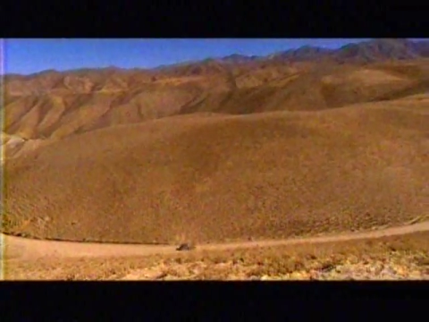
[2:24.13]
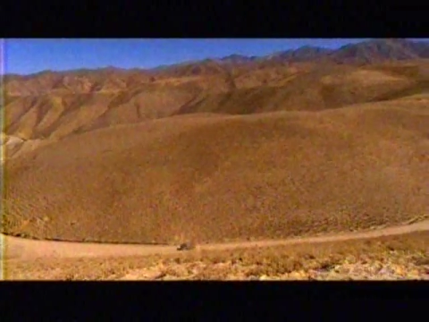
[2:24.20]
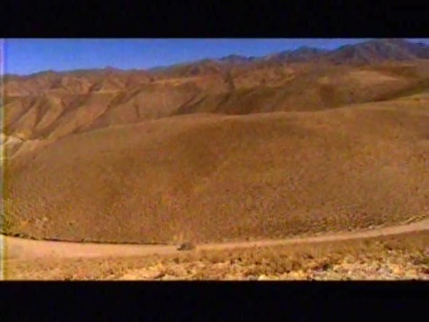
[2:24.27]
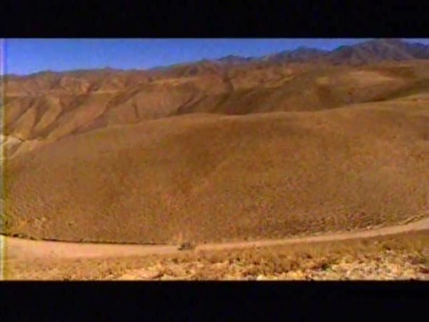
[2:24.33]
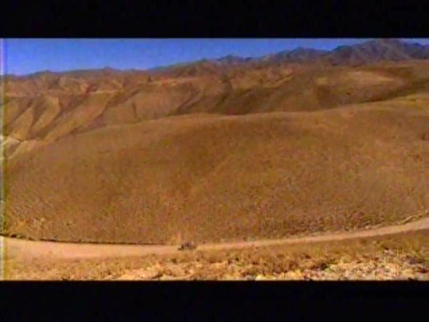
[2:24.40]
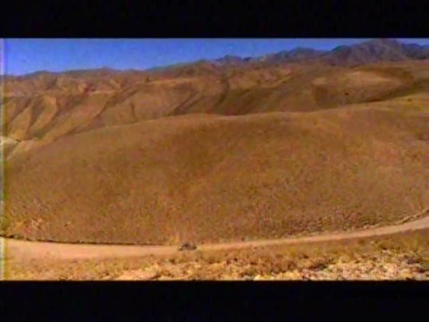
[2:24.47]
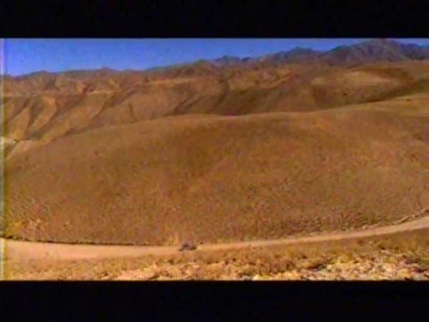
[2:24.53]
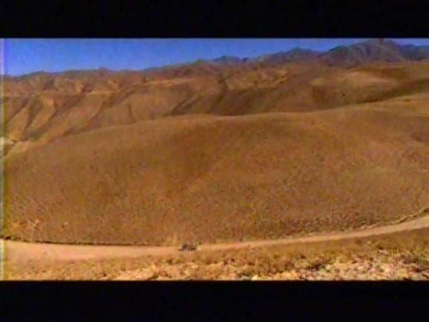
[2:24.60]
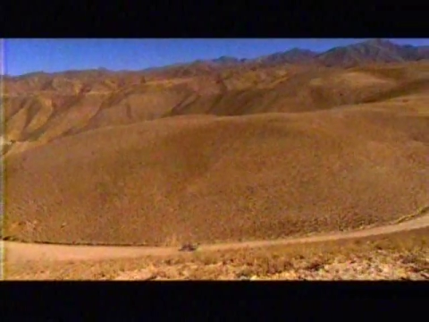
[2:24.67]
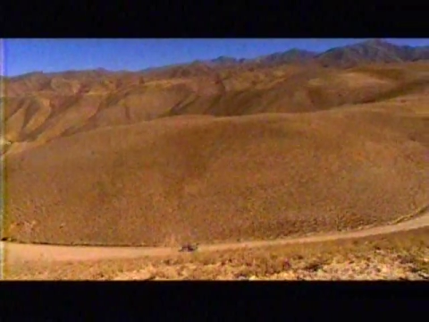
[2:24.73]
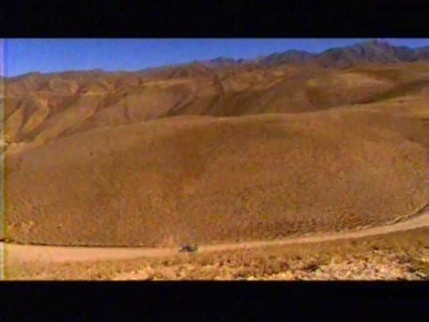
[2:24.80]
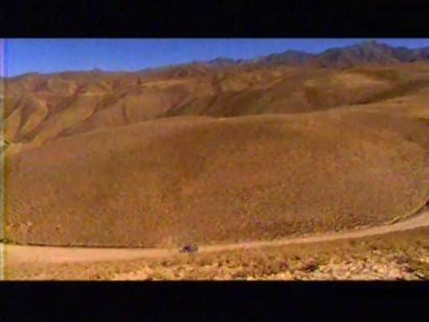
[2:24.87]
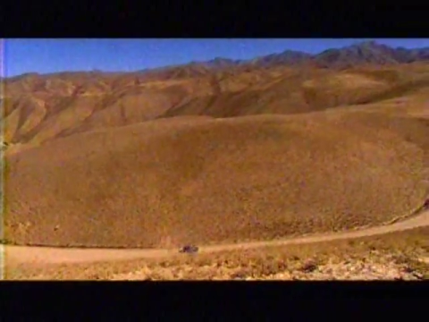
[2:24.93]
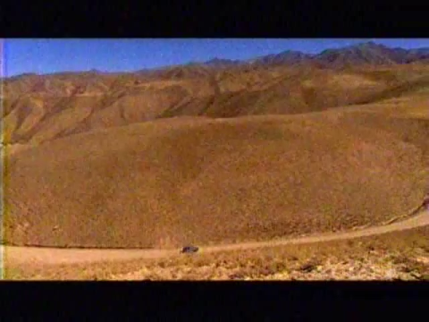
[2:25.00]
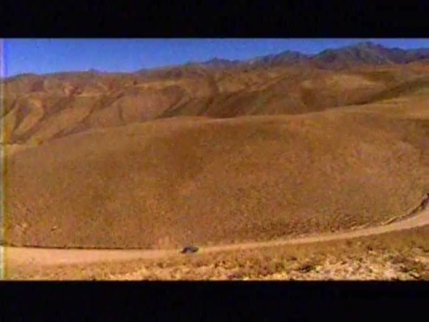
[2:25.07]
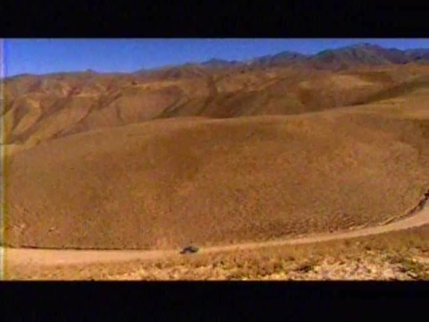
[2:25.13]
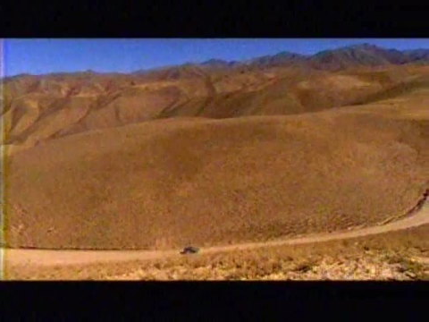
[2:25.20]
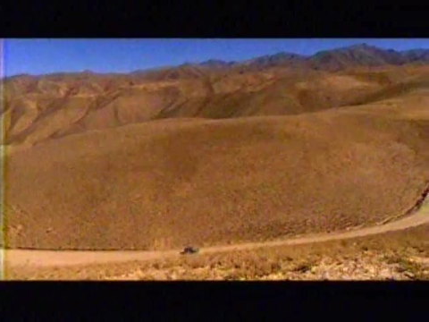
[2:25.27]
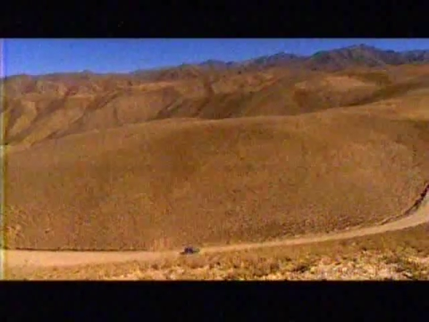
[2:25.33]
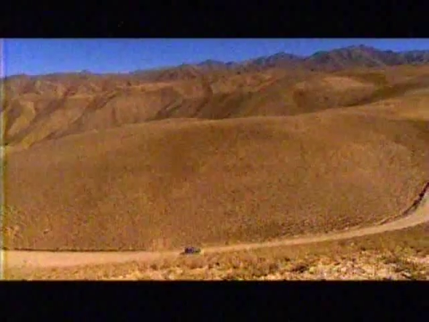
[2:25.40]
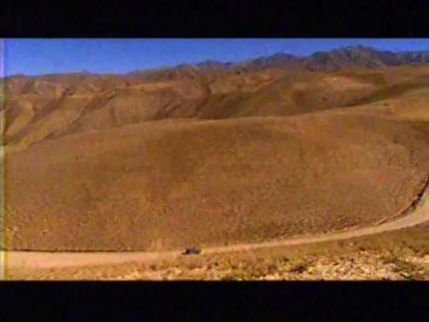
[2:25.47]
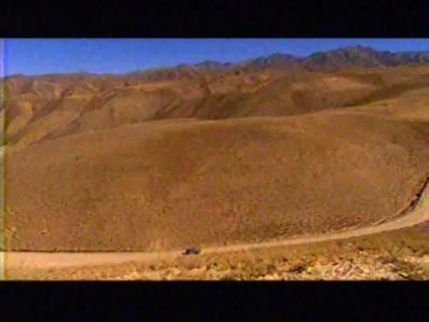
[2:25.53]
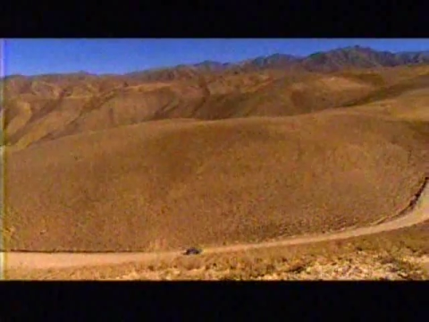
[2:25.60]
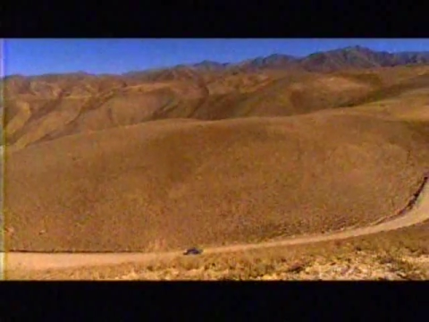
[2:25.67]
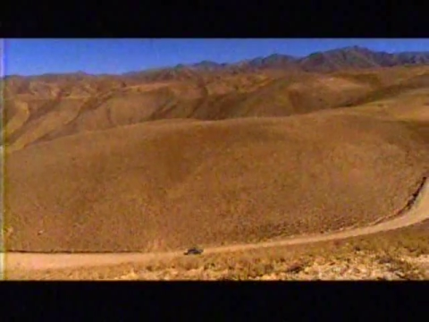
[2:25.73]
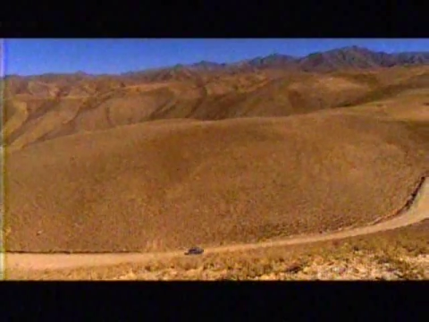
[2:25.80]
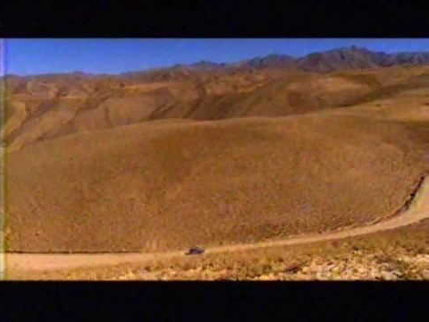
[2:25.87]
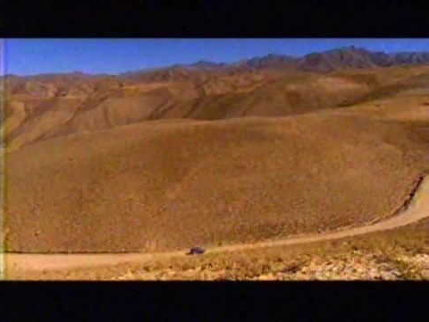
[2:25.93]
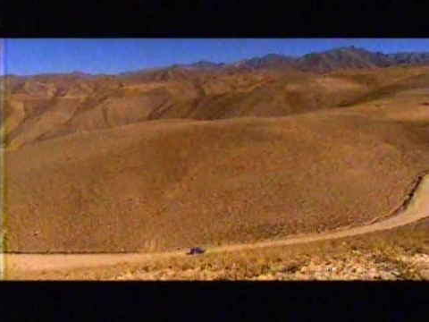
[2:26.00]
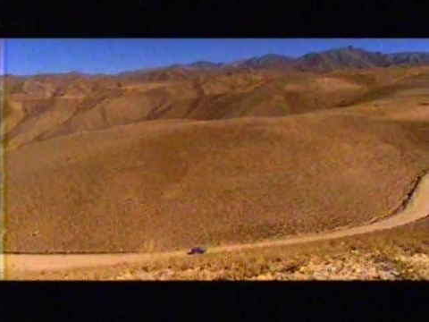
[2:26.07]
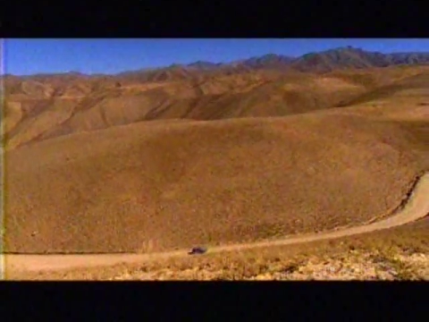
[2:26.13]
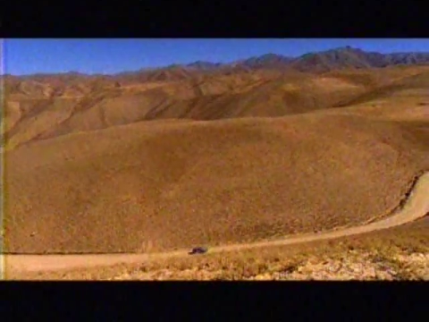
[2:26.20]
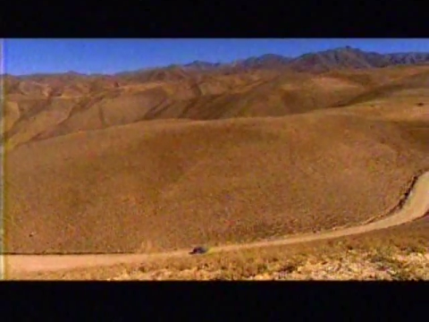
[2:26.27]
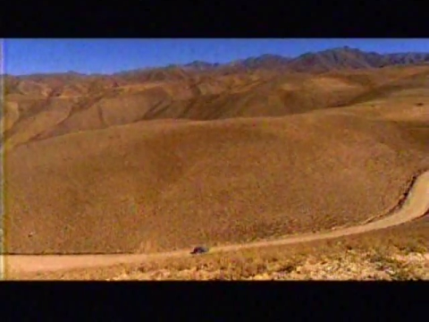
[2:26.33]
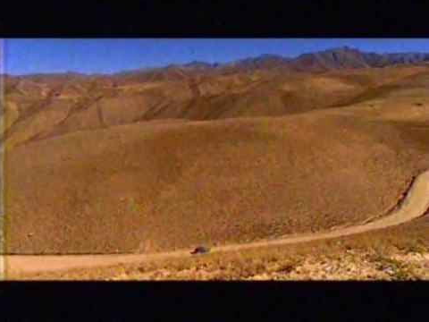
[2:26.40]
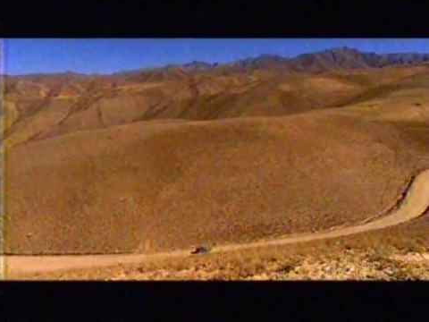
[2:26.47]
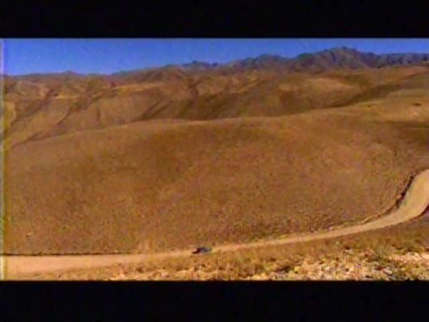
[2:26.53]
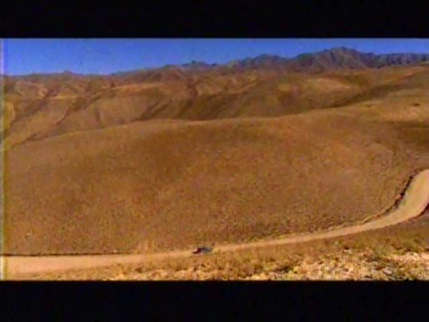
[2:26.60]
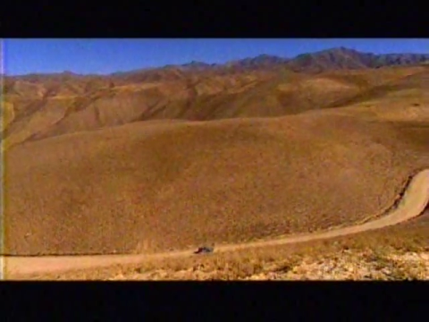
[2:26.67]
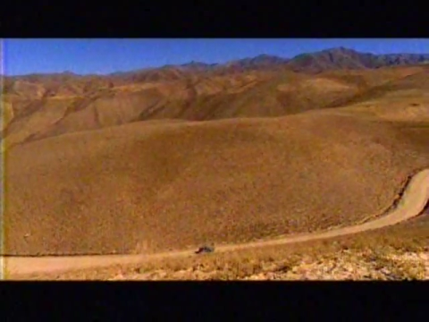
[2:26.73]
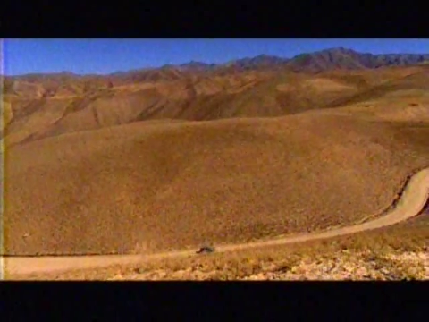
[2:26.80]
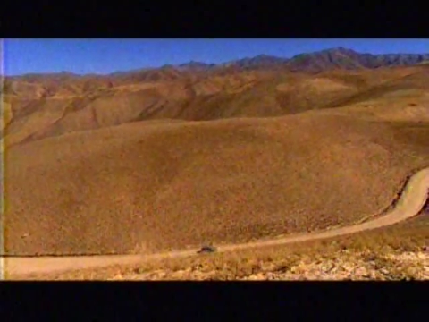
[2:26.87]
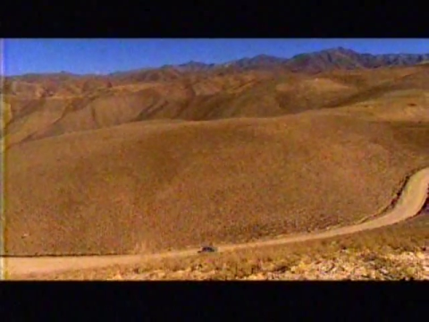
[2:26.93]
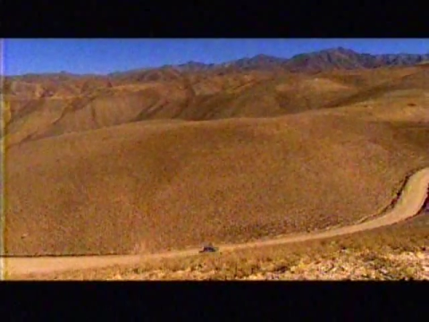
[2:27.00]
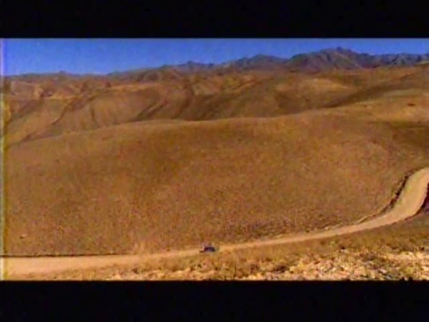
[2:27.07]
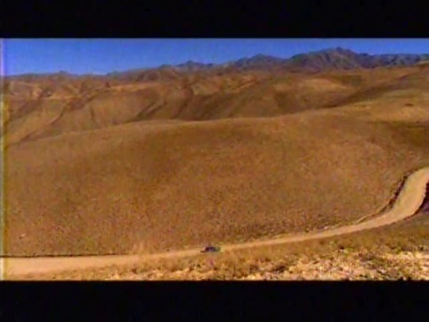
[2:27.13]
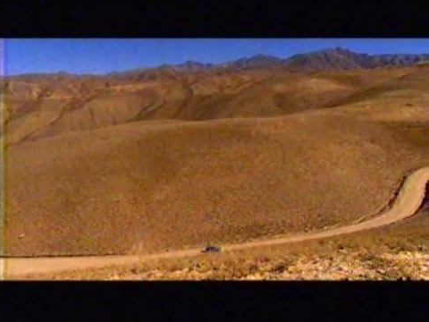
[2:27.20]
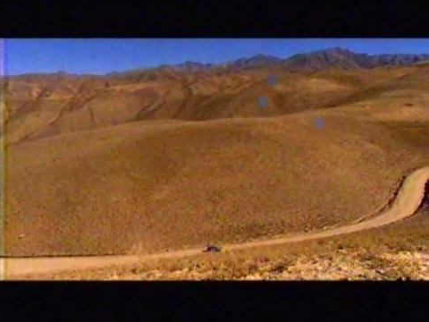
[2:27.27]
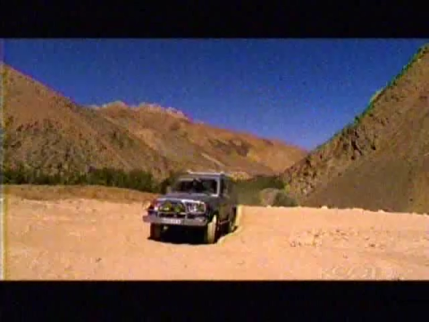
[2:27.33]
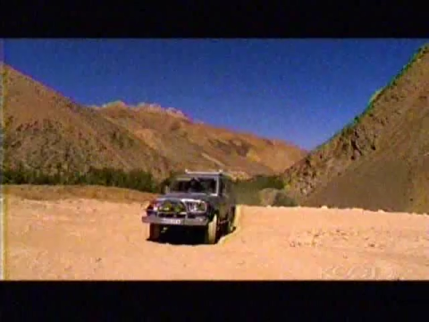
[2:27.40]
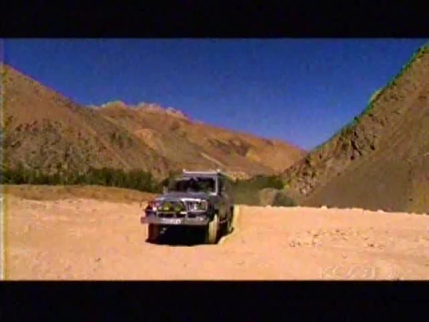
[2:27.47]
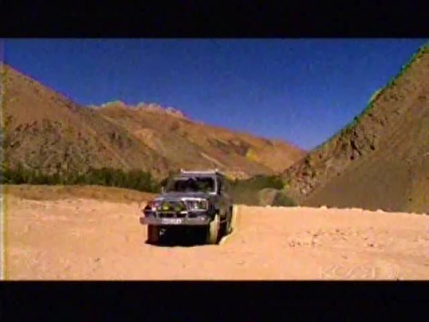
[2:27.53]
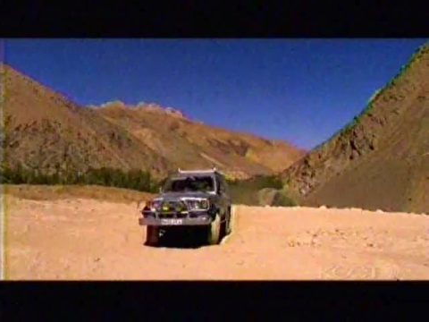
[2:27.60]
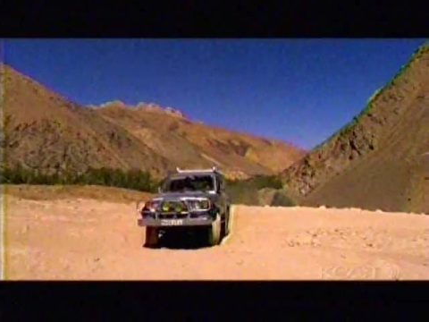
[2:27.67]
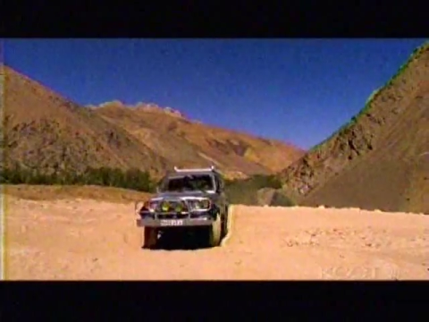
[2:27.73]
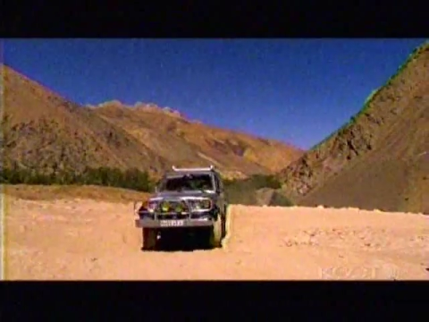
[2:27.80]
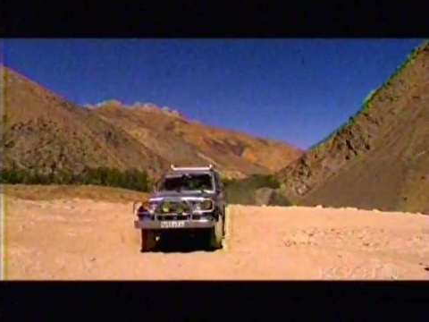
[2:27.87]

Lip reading: No face is visible, so there are no lips to read.